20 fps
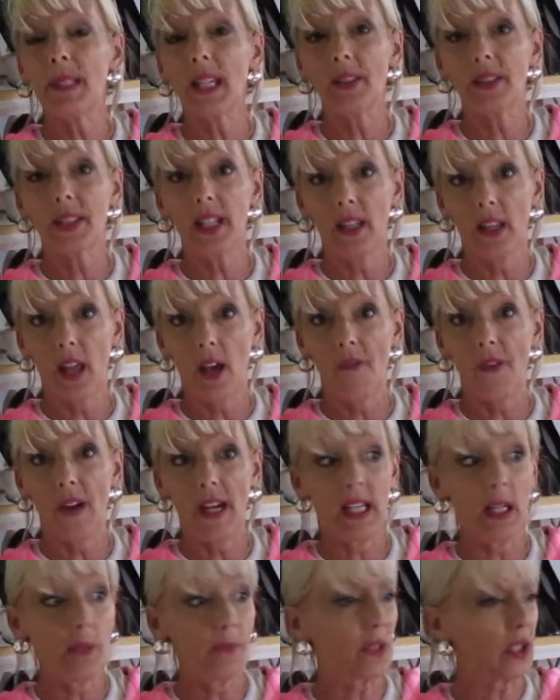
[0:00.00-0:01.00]
I'll sell off
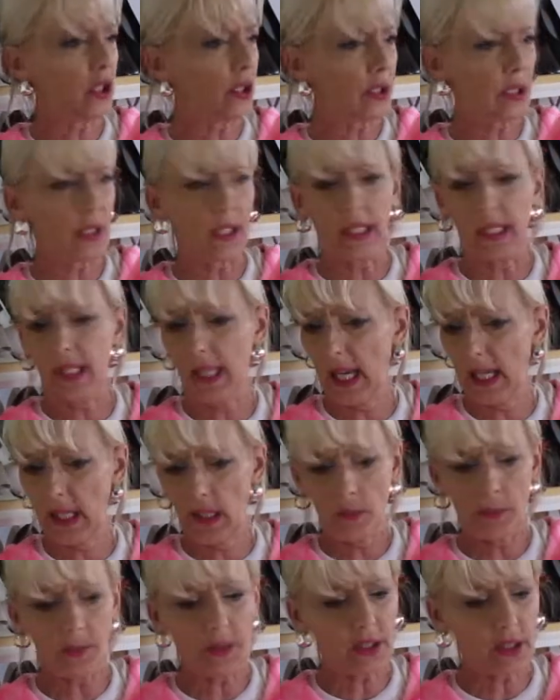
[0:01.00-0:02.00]
items just to get
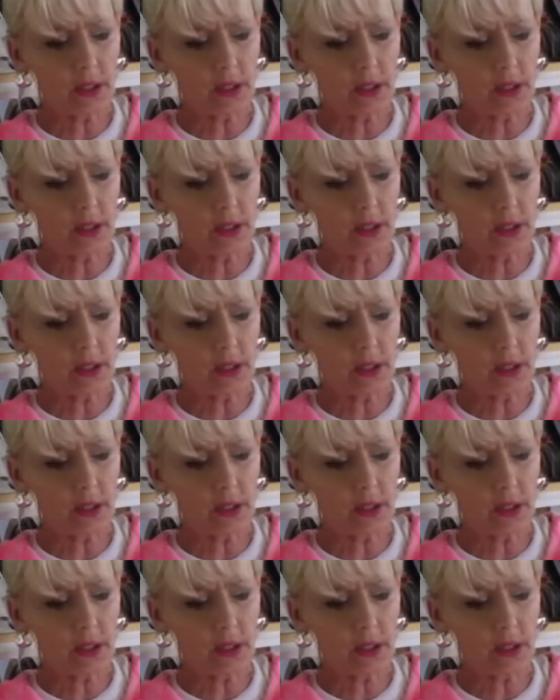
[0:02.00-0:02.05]
items